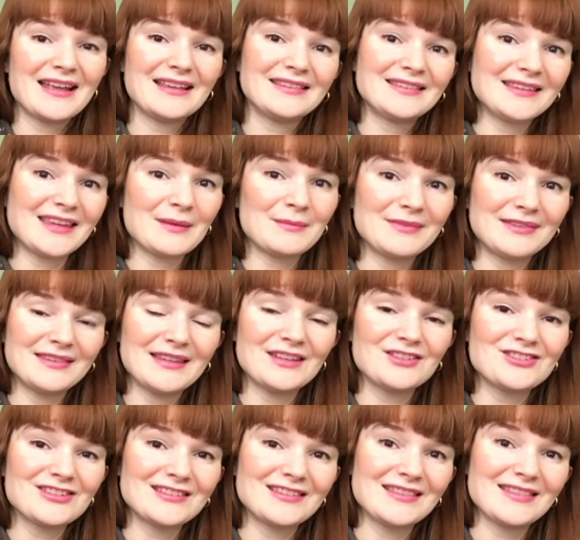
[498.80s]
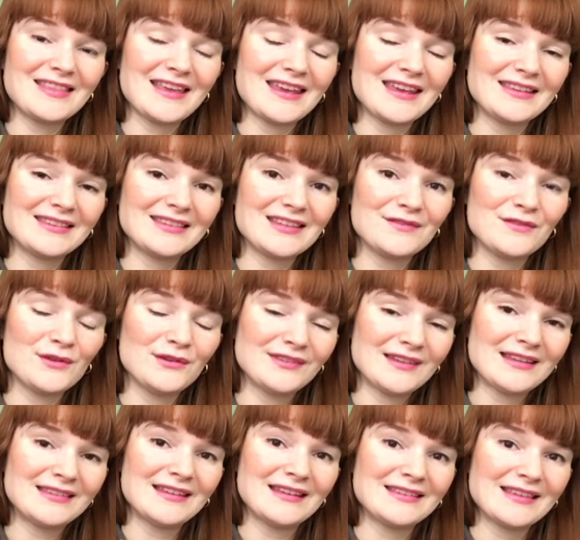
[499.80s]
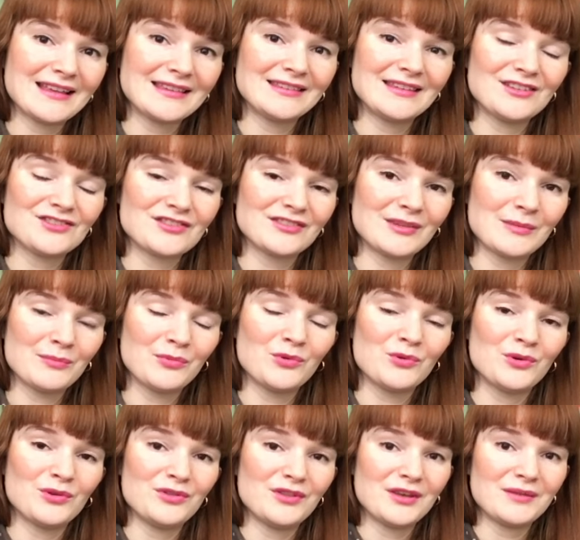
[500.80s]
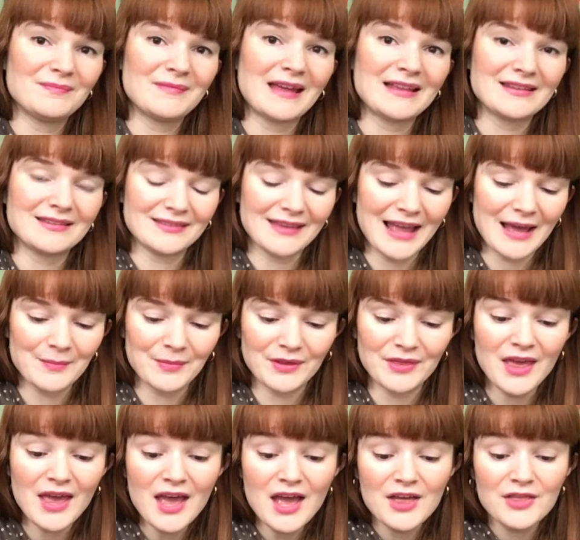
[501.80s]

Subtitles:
skipped stitches and things, and if you're using a zigzag stitch, it's important that that doesn't happen.